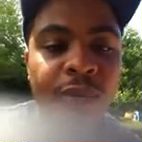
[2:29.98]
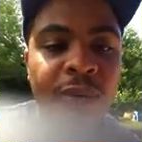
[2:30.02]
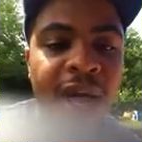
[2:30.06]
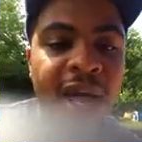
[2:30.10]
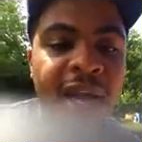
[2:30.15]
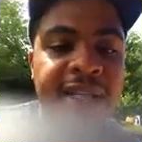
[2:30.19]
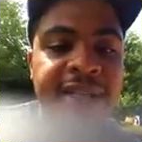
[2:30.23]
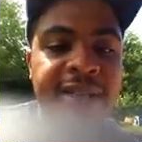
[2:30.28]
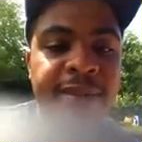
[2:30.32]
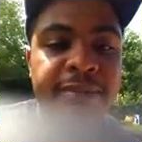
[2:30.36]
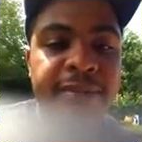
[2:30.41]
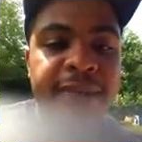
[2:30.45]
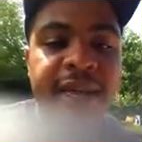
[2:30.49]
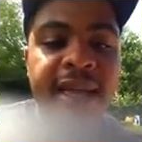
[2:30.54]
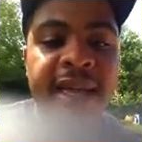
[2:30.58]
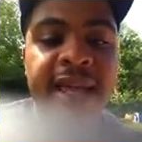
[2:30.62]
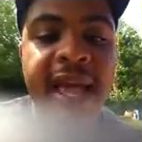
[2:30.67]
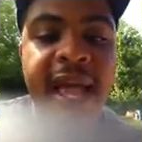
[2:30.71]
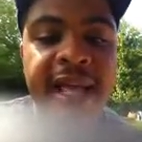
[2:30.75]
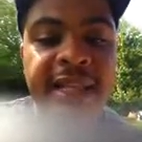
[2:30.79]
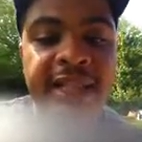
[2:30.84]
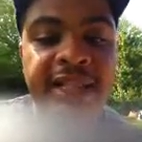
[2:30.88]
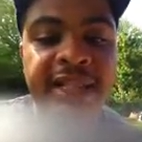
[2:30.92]
why does a
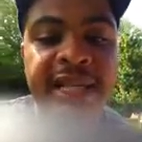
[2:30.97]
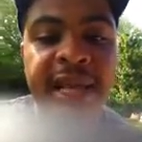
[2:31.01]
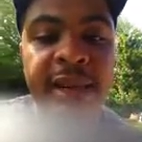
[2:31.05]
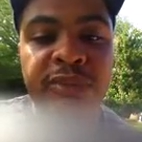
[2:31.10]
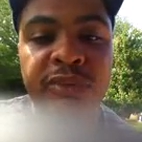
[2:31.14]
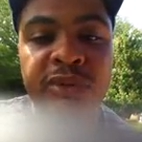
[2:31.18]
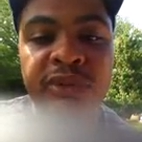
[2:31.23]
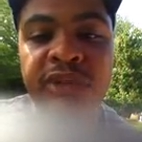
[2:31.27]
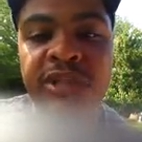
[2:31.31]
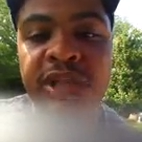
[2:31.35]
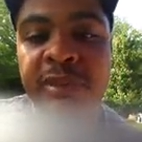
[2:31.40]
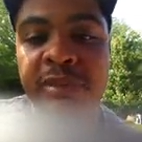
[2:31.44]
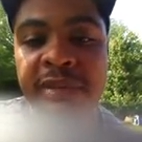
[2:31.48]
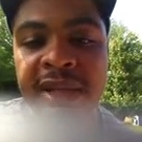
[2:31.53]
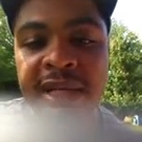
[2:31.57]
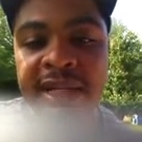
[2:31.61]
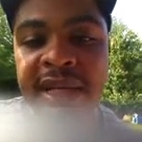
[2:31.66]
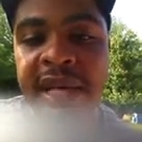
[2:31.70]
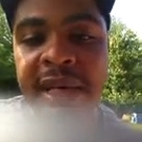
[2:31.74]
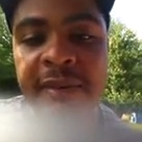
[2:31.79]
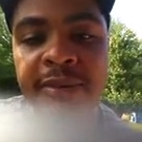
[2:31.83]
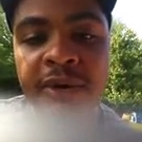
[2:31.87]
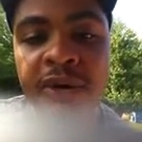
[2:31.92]
man have to jump through so
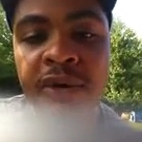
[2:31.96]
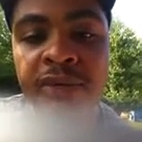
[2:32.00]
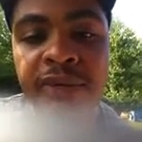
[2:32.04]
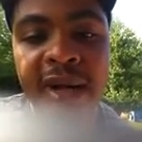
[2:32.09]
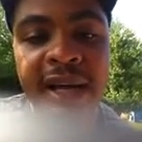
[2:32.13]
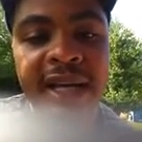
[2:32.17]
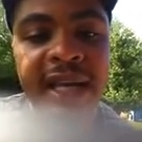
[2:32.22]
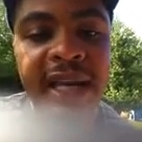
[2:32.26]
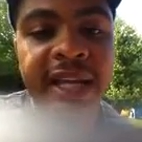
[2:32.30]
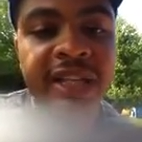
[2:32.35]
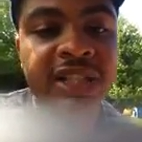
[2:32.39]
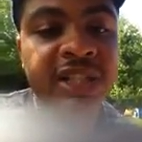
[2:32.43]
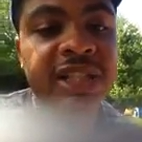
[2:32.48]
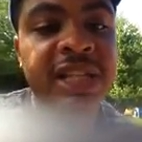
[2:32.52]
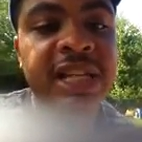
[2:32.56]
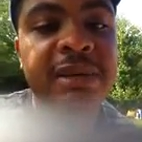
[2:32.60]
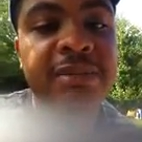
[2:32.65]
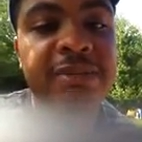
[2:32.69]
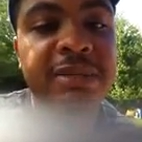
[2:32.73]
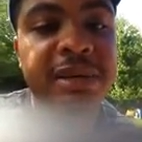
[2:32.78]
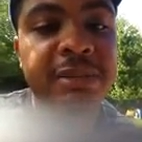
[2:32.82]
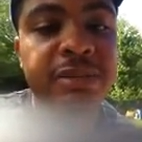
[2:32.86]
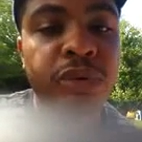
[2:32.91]
many damn hoops? Why can't
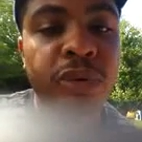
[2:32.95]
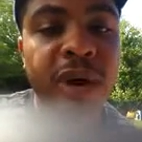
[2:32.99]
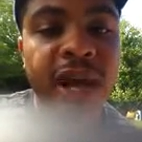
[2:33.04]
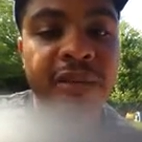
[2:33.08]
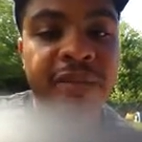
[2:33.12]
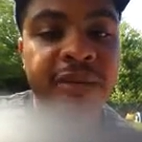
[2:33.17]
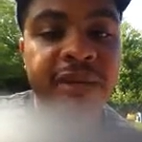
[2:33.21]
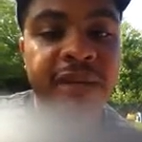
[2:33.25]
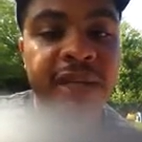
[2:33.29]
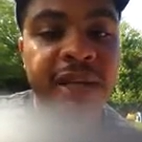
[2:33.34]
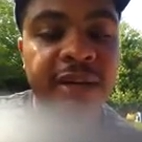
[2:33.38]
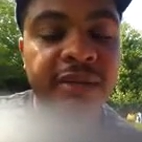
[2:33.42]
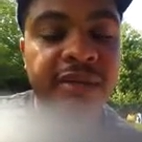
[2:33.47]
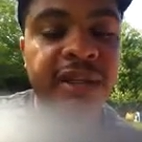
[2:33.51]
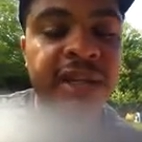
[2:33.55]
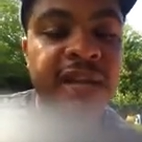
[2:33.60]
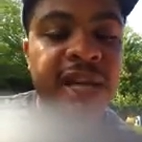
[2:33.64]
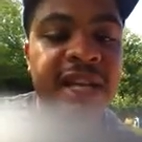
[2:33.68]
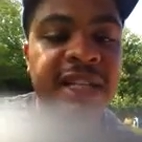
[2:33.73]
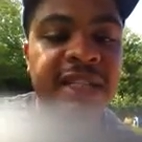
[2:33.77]
she be brave enough?